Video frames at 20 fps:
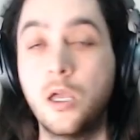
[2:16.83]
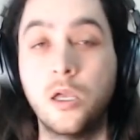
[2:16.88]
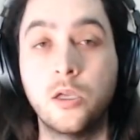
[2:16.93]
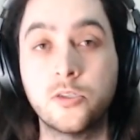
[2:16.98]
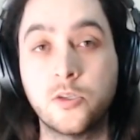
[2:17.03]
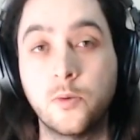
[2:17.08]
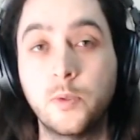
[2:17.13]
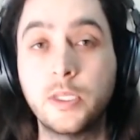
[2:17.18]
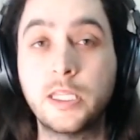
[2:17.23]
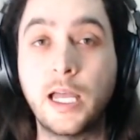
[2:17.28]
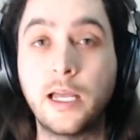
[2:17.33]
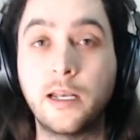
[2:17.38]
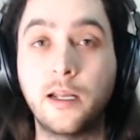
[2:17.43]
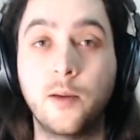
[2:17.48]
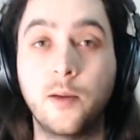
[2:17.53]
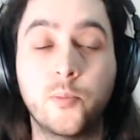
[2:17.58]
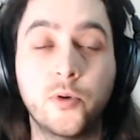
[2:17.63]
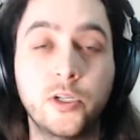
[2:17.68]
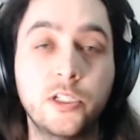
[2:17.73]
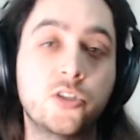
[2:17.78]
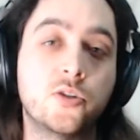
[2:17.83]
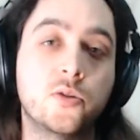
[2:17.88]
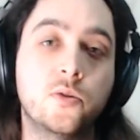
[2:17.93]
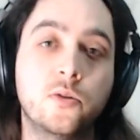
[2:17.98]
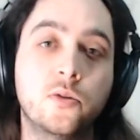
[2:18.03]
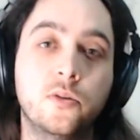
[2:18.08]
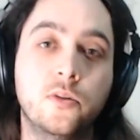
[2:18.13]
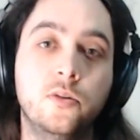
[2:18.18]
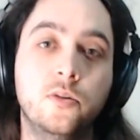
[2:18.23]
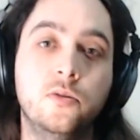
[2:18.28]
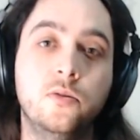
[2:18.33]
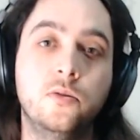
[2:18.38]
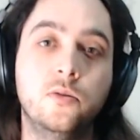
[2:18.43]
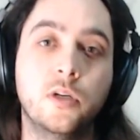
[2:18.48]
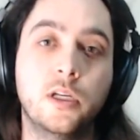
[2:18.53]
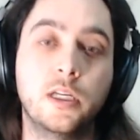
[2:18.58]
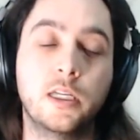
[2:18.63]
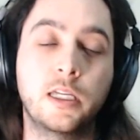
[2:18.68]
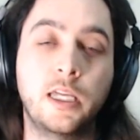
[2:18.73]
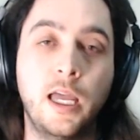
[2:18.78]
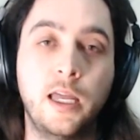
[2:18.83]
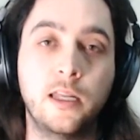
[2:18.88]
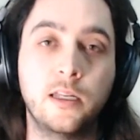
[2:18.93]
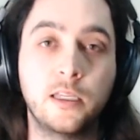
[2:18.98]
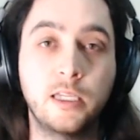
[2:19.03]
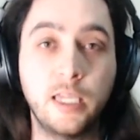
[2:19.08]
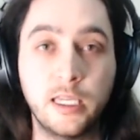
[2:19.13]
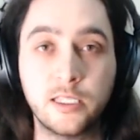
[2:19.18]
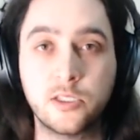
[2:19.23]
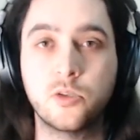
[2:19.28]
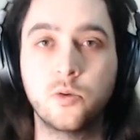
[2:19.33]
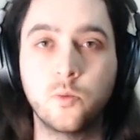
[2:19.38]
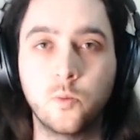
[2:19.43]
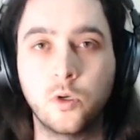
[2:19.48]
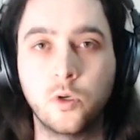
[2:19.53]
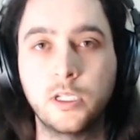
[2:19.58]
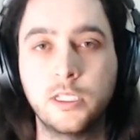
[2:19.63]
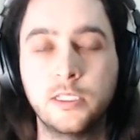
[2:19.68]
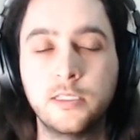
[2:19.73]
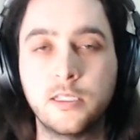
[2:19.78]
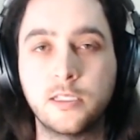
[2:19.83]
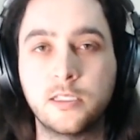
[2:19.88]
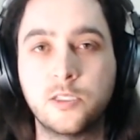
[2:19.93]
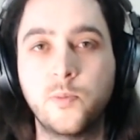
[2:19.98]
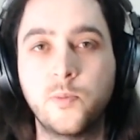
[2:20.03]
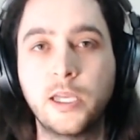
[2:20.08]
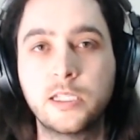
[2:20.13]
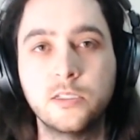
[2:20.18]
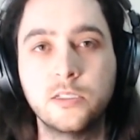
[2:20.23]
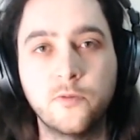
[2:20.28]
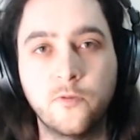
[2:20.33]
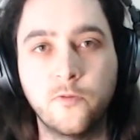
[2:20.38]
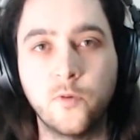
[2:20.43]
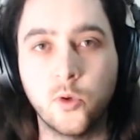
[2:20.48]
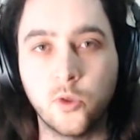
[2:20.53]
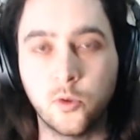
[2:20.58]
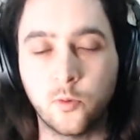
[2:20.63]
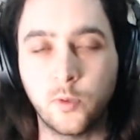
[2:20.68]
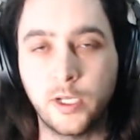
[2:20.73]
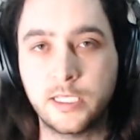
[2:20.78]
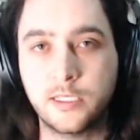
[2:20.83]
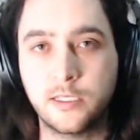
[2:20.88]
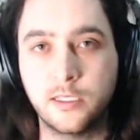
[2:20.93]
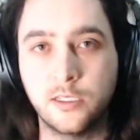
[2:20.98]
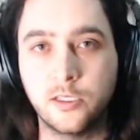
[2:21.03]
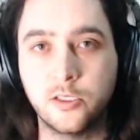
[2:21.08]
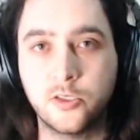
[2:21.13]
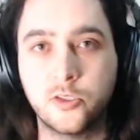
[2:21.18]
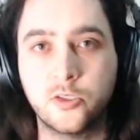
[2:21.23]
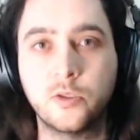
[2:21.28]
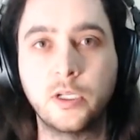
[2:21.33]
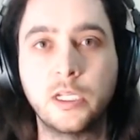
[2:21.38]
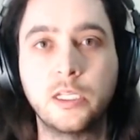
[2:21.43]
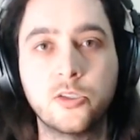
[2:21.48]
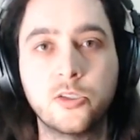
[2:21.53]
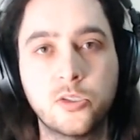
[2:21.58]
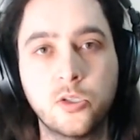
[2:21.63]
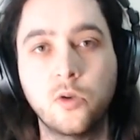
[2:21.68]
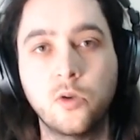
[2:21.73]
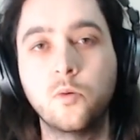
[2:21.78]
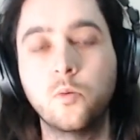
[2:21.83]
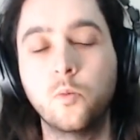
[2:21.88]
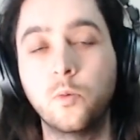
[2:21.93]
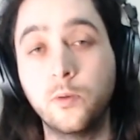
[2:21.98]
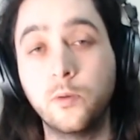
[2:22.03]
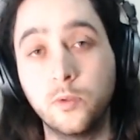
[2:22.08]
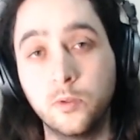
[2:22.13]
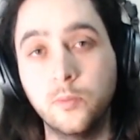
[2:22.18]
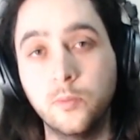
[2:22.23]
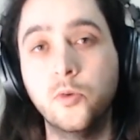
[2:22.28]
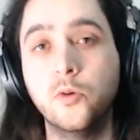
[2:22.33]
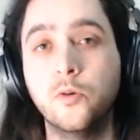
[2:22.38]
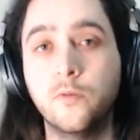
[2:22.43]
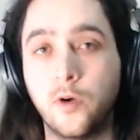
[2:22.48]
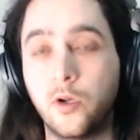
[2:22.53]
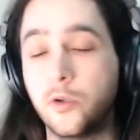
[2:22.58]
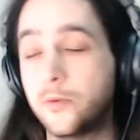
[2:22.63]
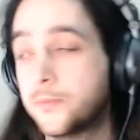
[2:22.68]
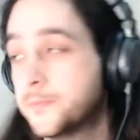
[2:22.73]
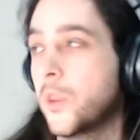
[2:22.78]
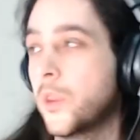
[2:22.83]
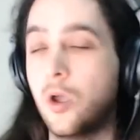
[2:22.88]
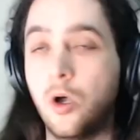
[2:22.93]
So with that, I'm pretty sure you can guess what is expected for the rest of the string, so we will move on.